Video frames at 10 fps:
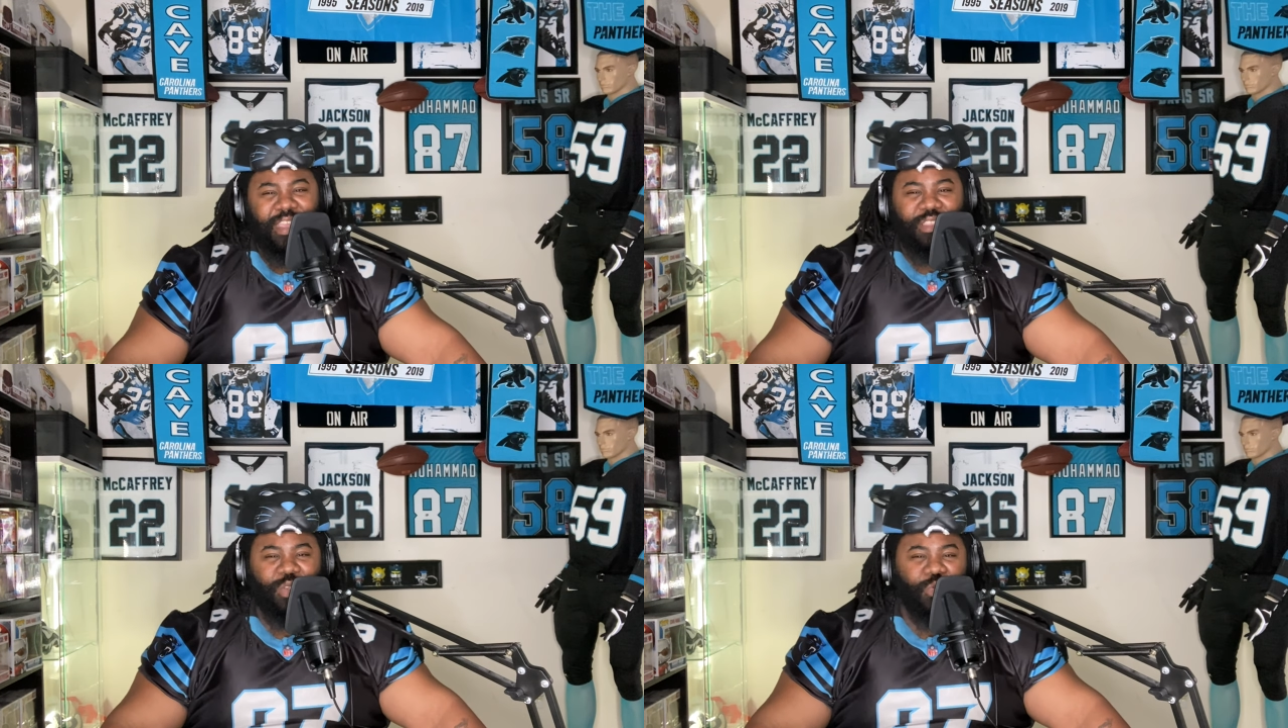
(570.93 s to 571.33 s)

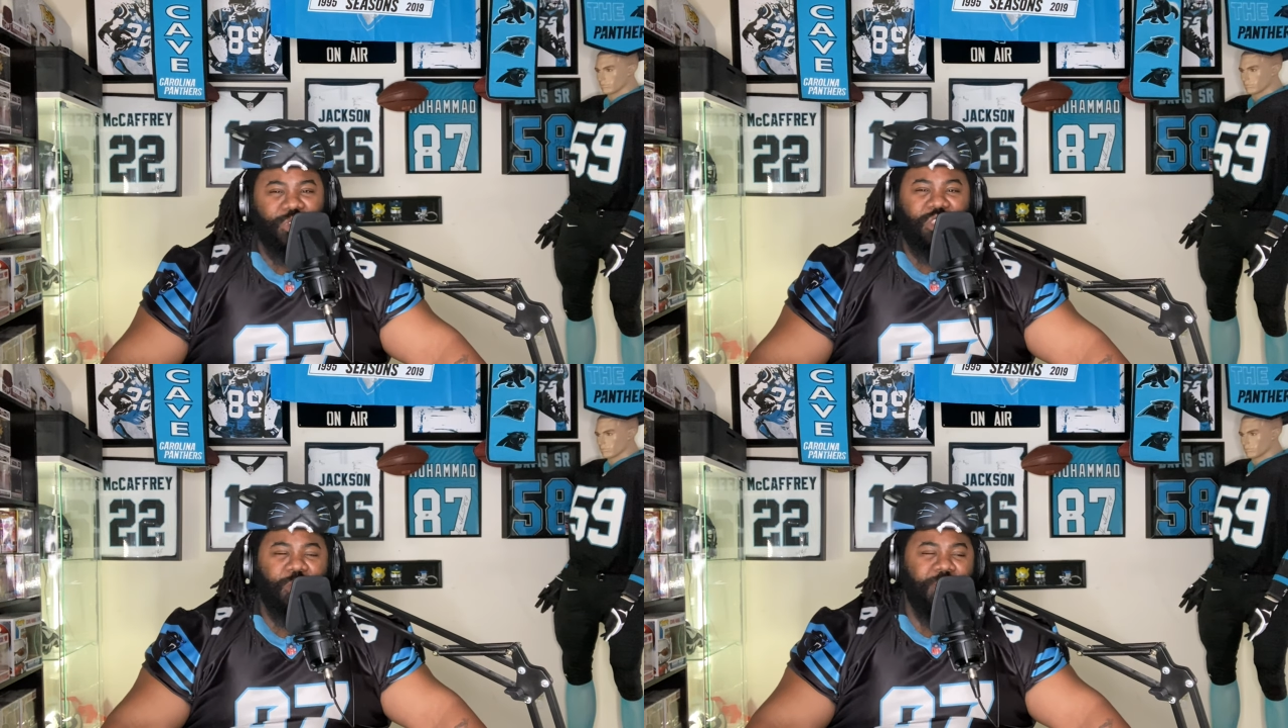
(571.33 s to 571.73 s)

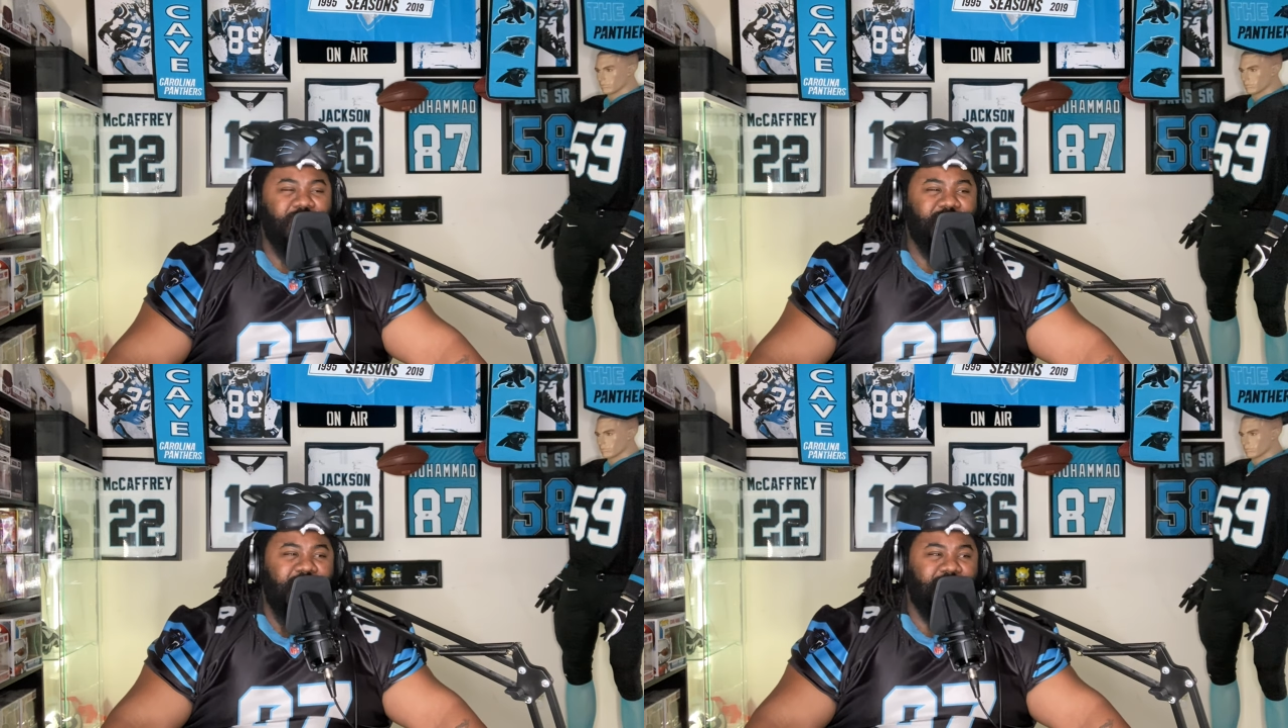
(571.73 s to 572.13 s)
$2
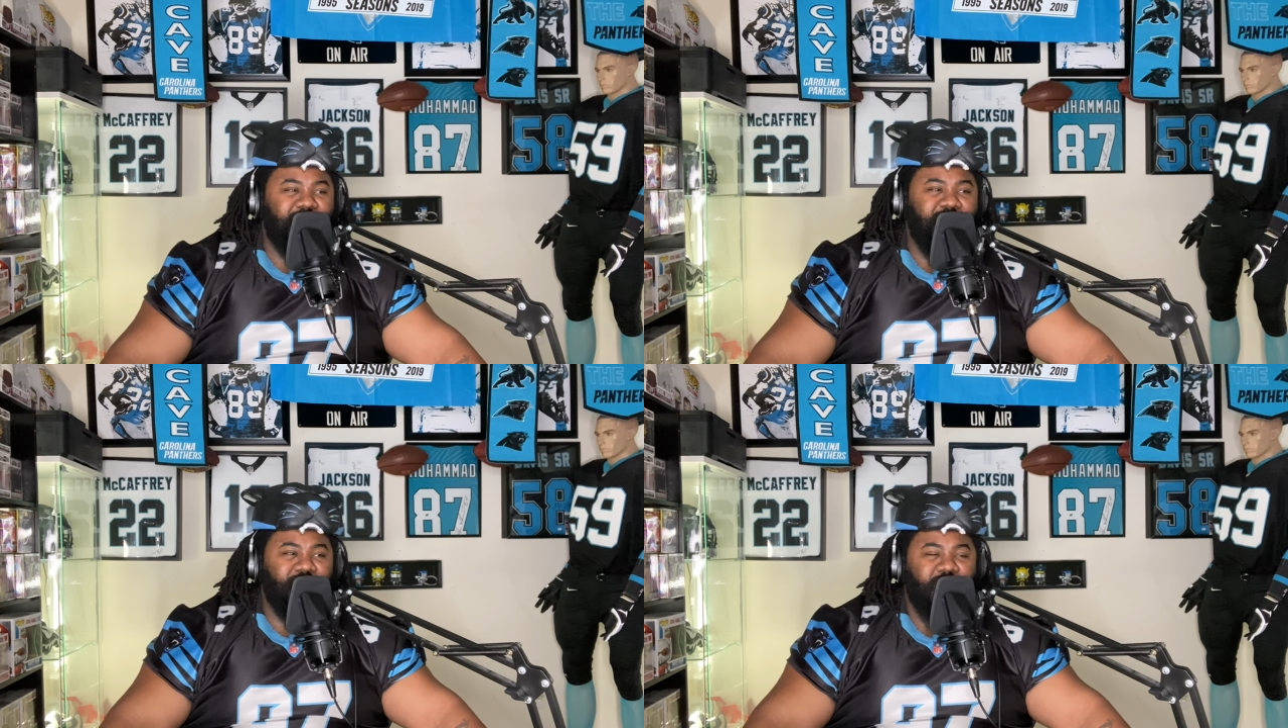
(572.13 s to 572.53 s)
million
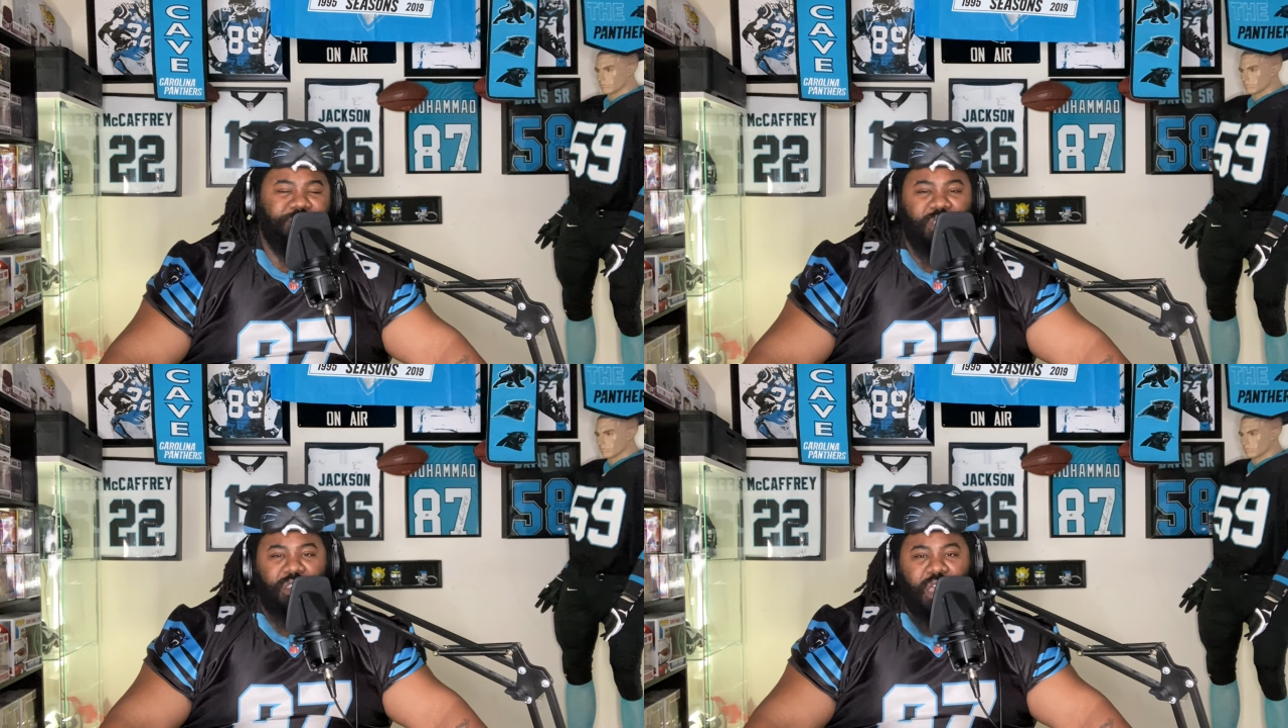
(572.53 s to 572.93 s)
deals
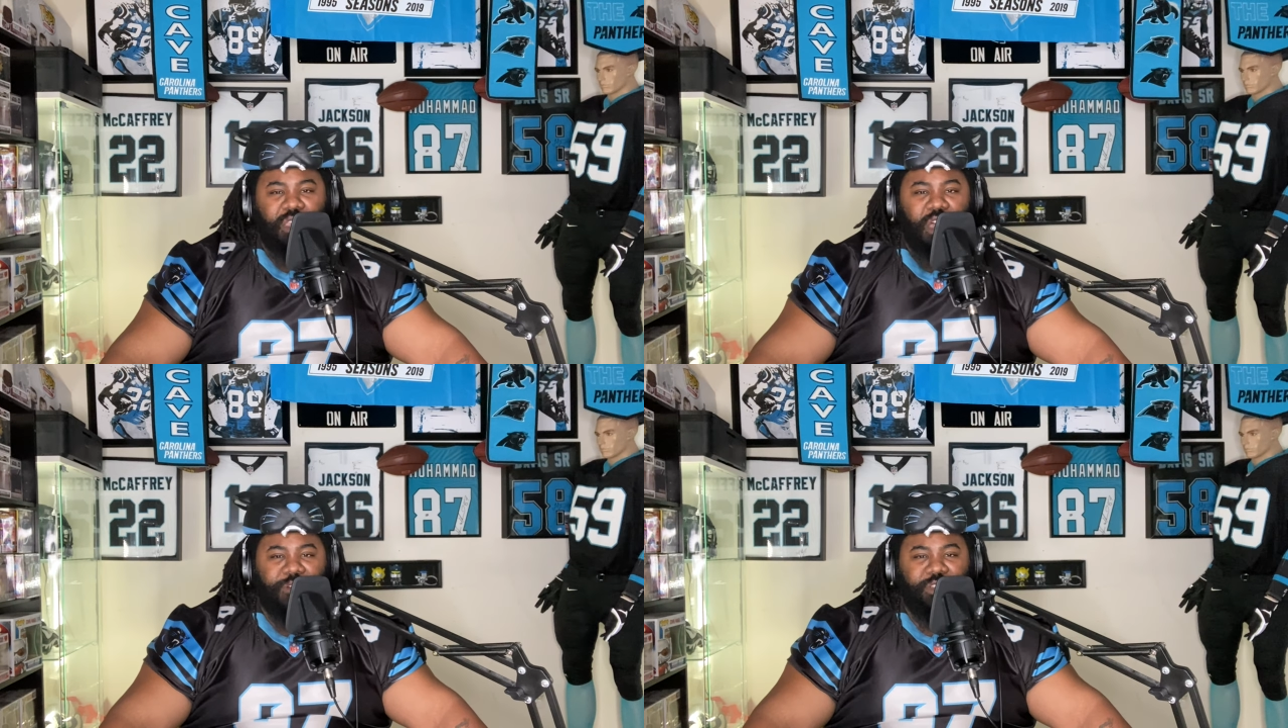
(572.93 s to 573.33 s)

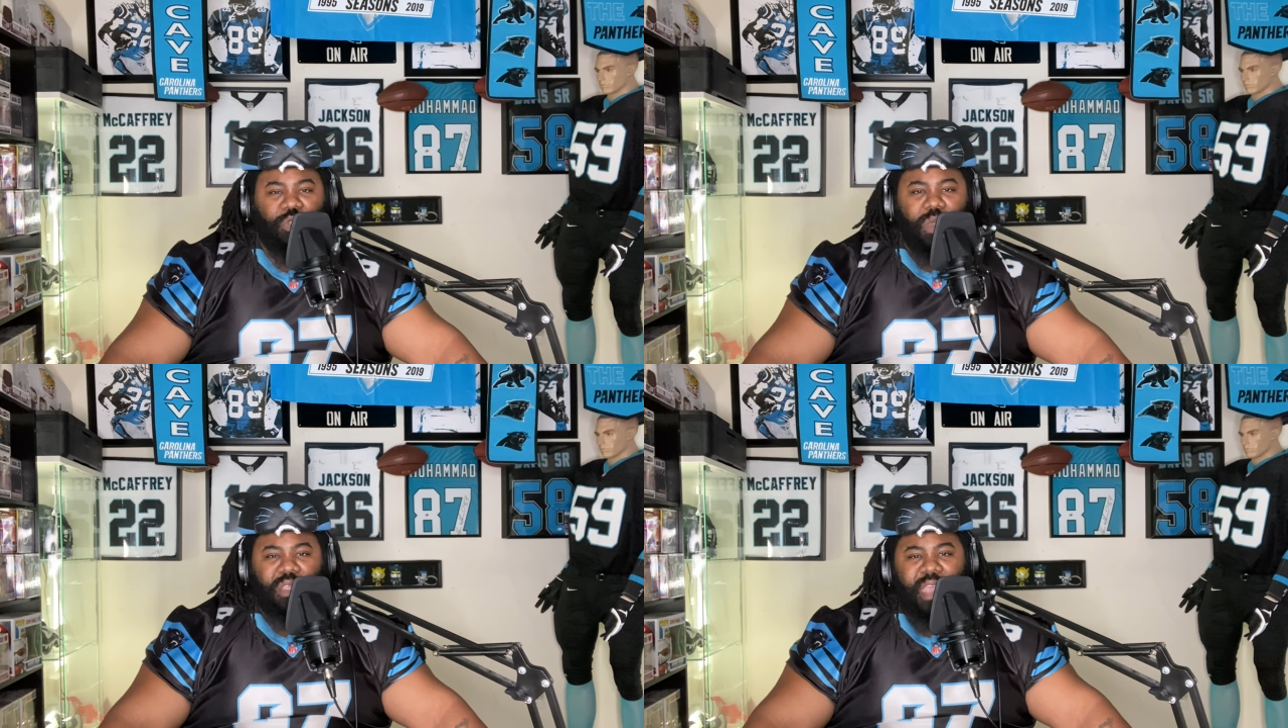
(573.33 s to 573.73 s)
off a
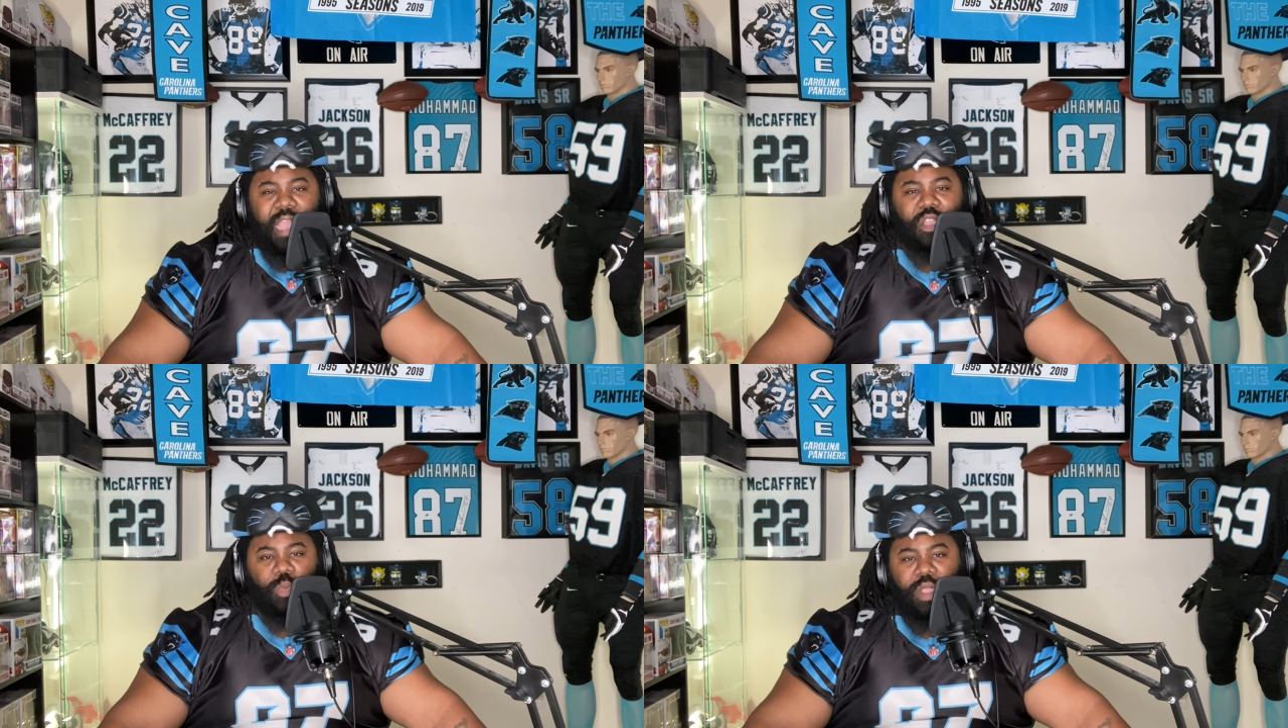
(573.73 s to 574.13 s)
3
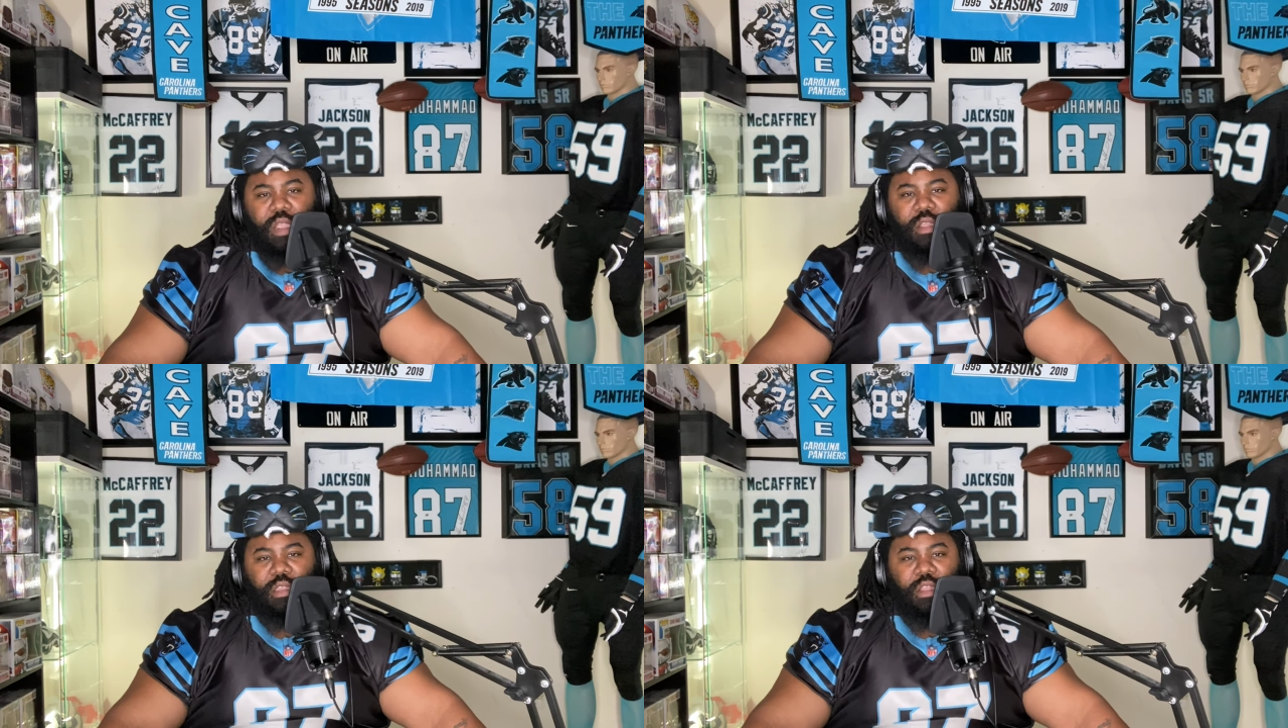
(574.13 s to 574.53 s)
sack
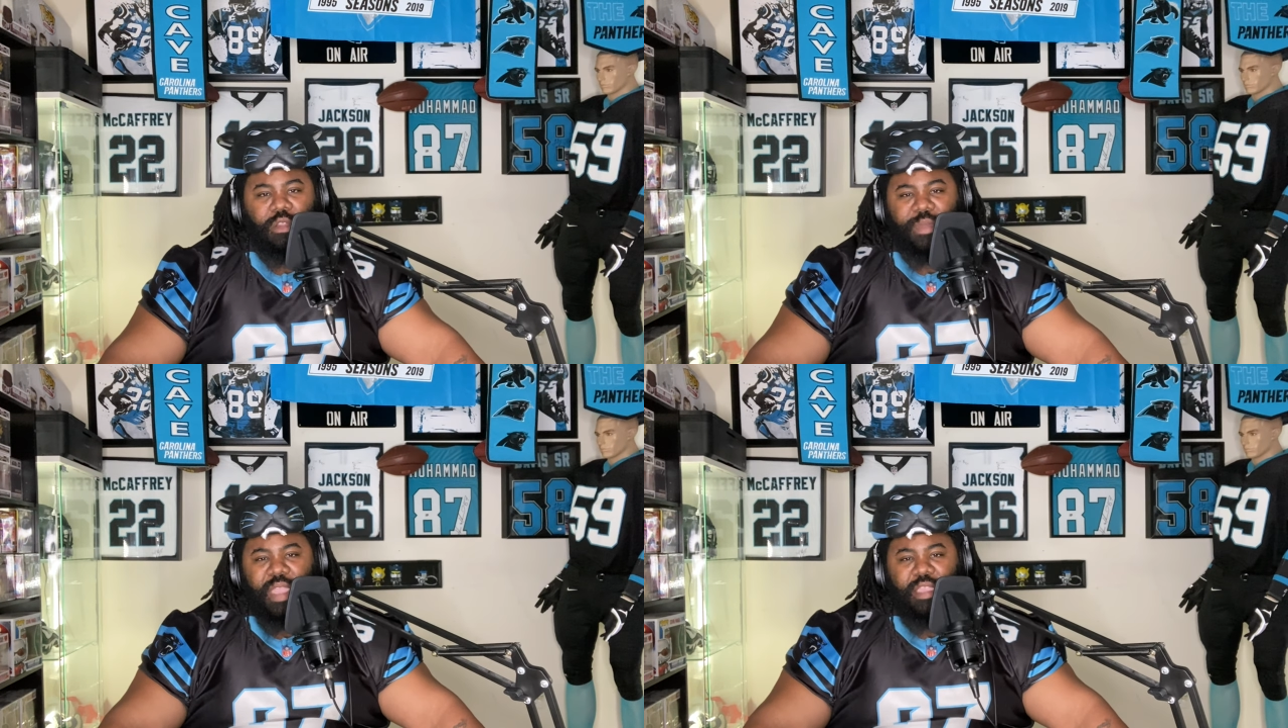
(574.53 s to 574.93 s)
career, you know
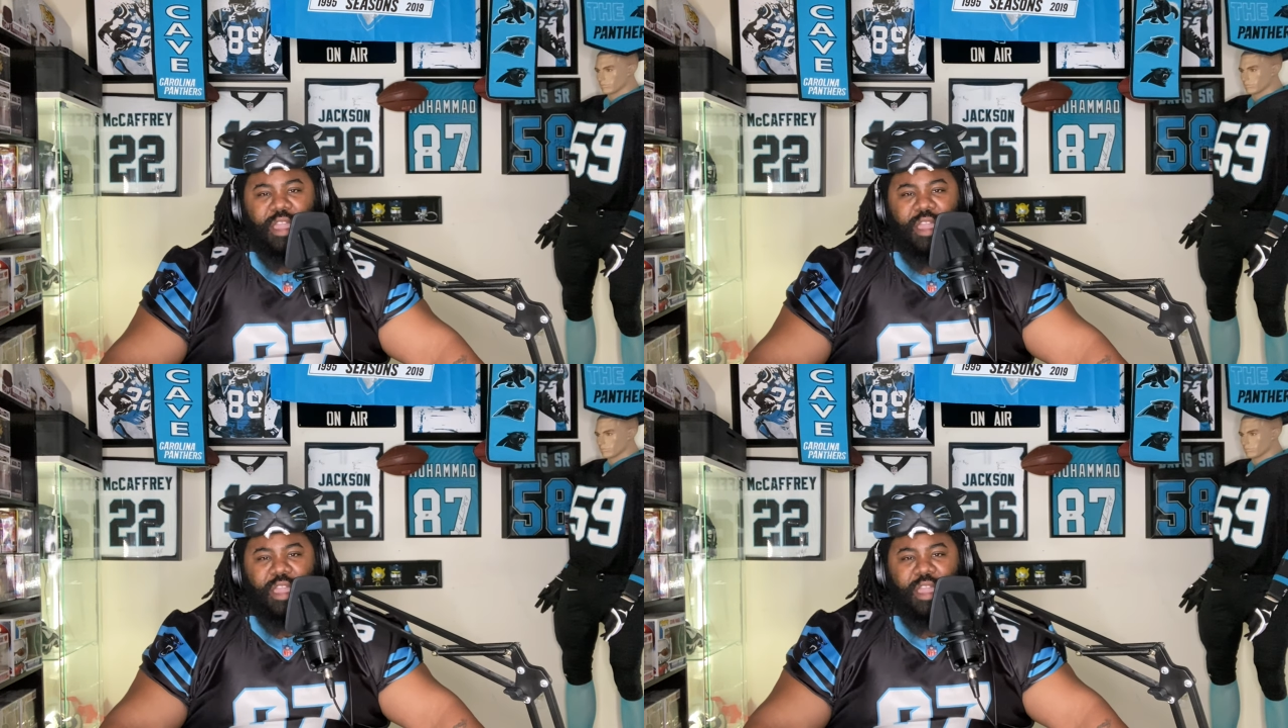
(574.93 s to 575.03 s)
what I mean?